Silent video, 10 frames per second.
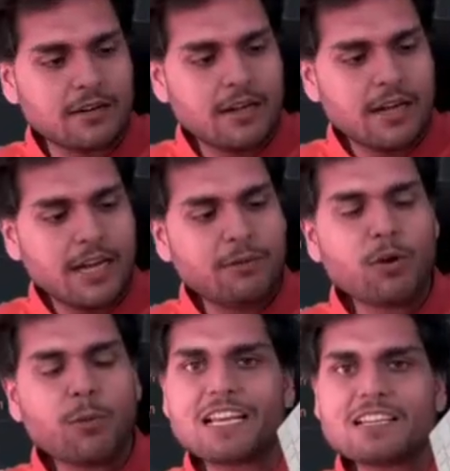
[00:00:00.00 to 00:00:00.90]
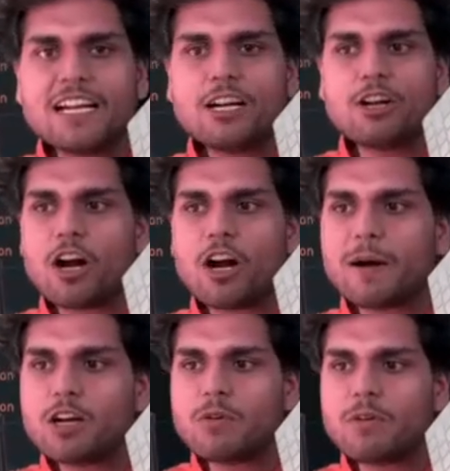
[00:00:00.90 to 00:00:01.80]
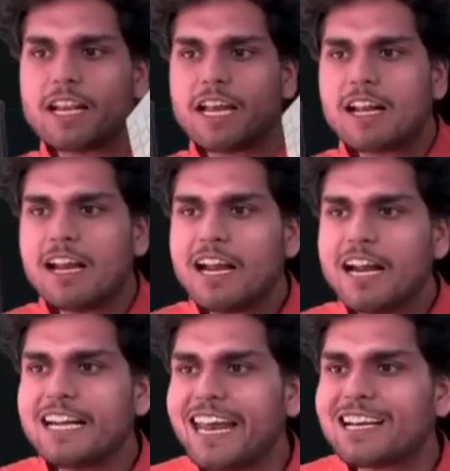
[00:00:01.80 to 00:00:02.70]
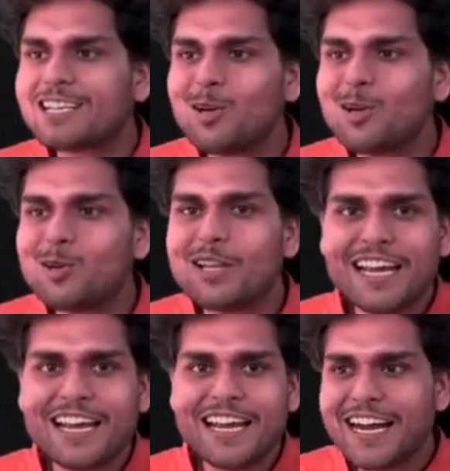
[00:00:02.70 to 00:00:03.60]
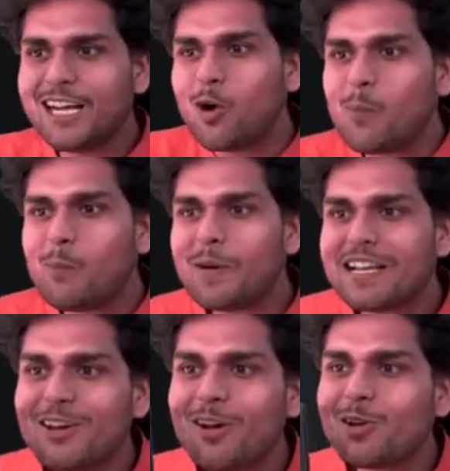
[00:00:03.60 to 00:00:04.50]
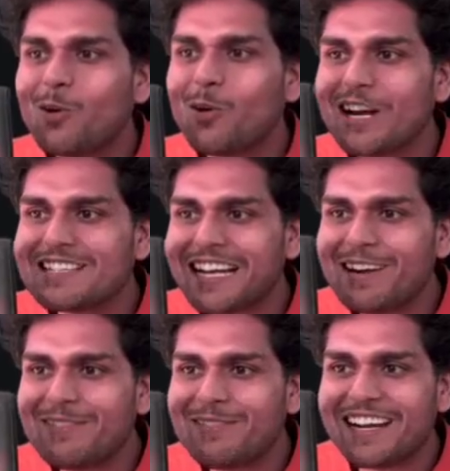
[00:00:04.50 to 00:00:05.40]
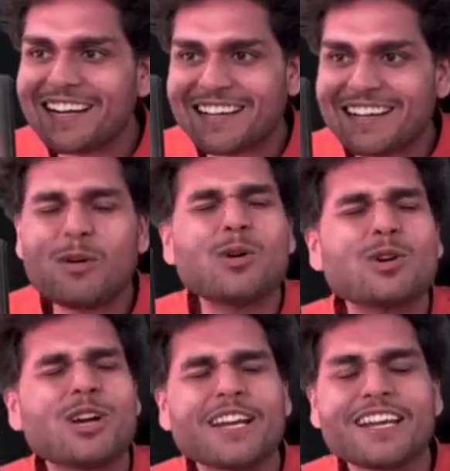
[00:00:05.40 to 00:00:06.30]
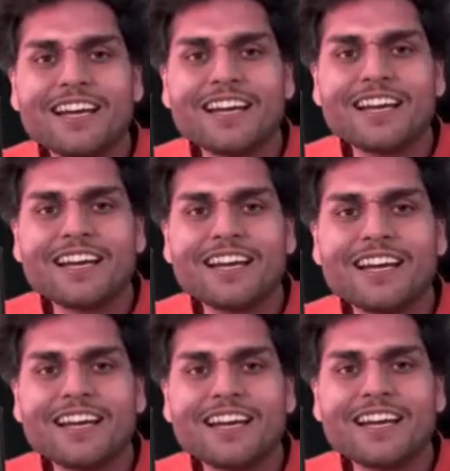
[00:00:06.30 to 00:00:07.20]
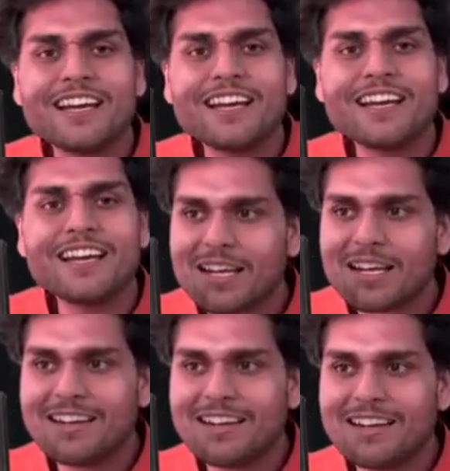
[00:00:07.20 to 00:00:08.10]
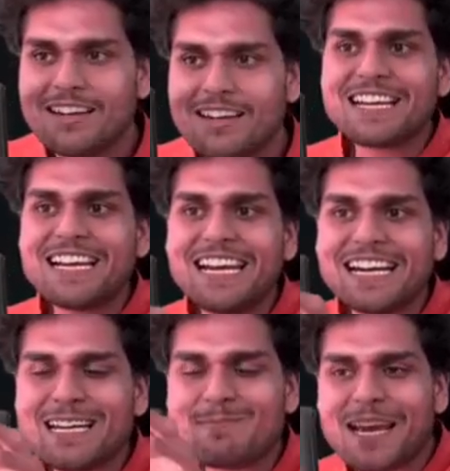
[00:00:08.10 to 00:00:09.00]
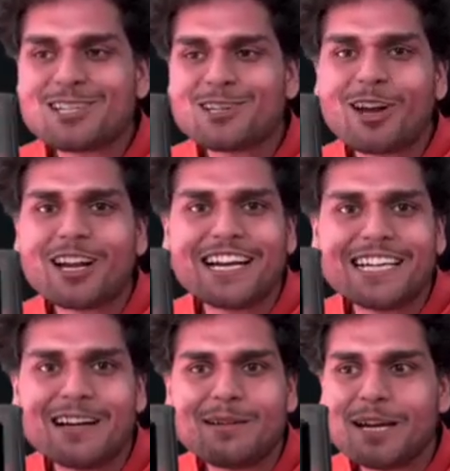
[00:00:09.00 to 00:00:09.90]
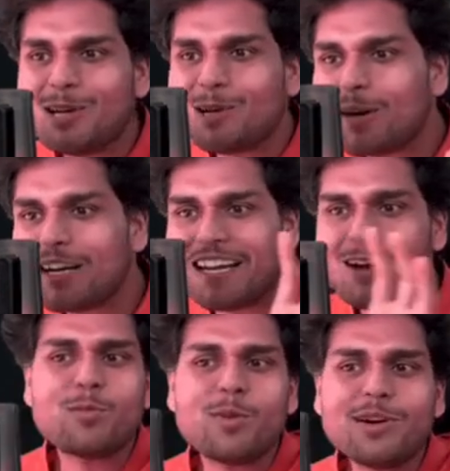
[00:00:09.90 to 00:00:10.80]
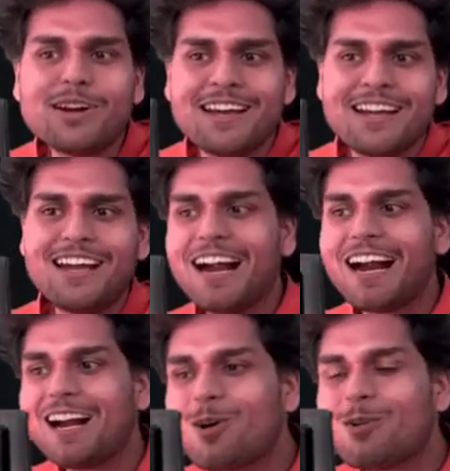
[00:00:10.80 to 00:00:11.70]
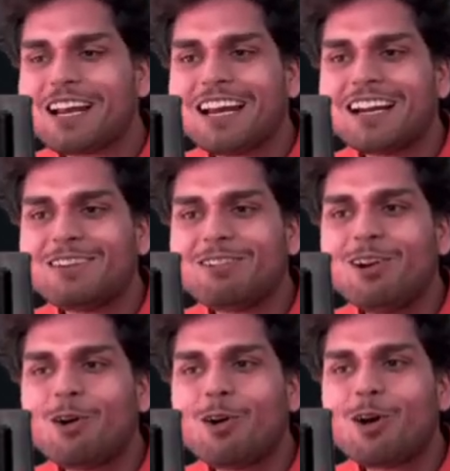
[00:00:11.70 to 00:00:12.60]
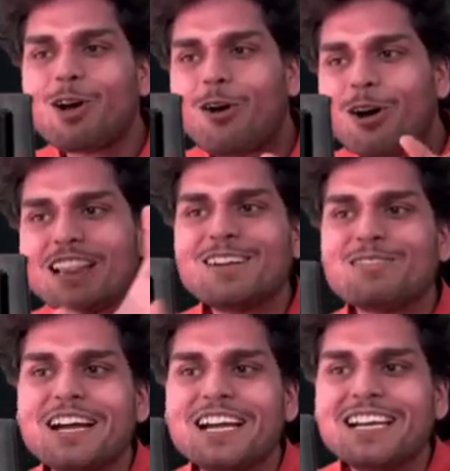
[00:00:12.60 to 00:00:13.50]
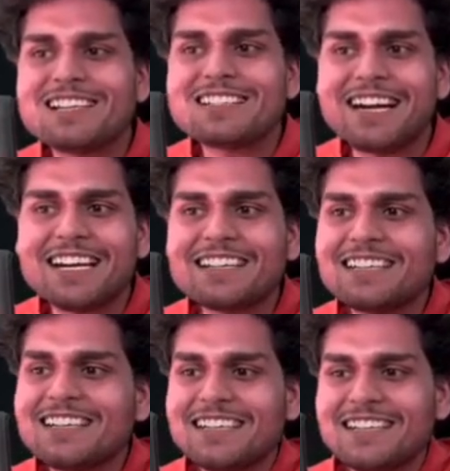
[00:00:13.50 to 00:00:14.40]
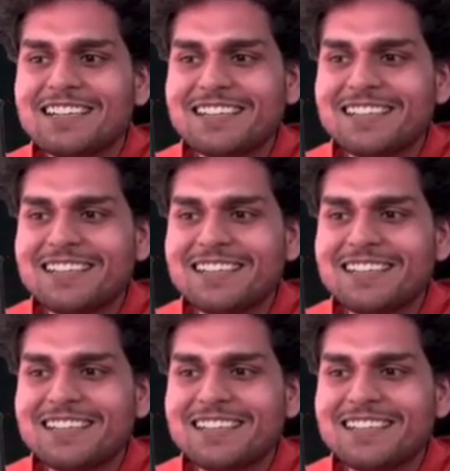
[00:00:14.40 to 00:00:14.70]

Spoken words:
If you press the dot button over here, it takes you to it opens your code inside V8. Oh, sorry, VS Code. Basically, it makes your GitHub into a dev mode, and over here it will load all the file inside see,